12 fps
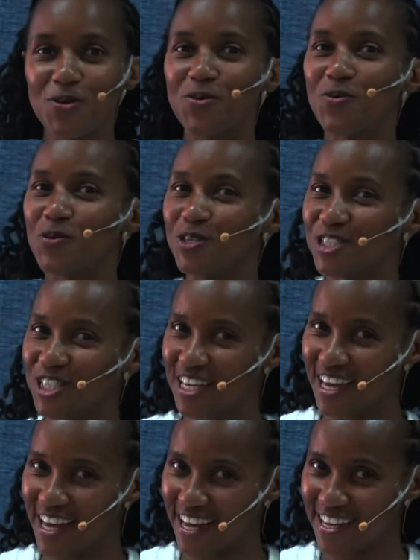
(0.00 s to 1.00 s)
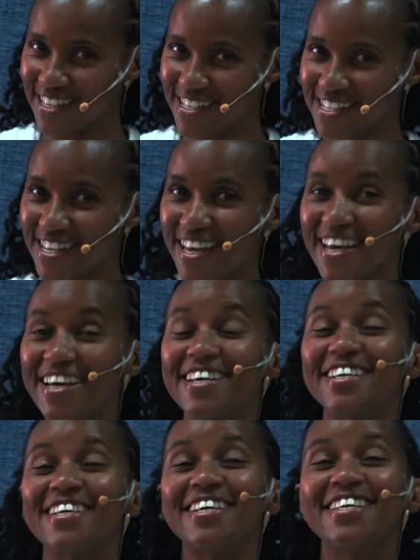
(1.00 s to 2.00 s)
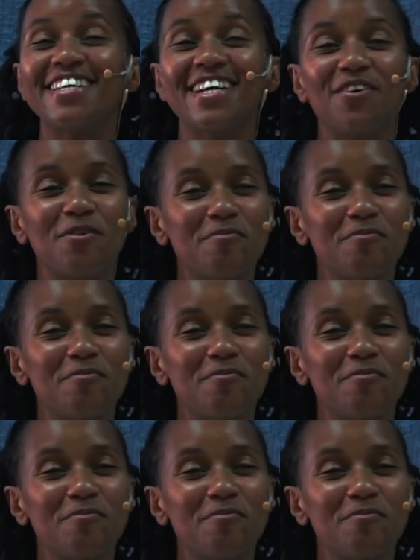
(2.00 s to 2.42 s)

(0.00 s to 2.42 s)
washing hands, reading our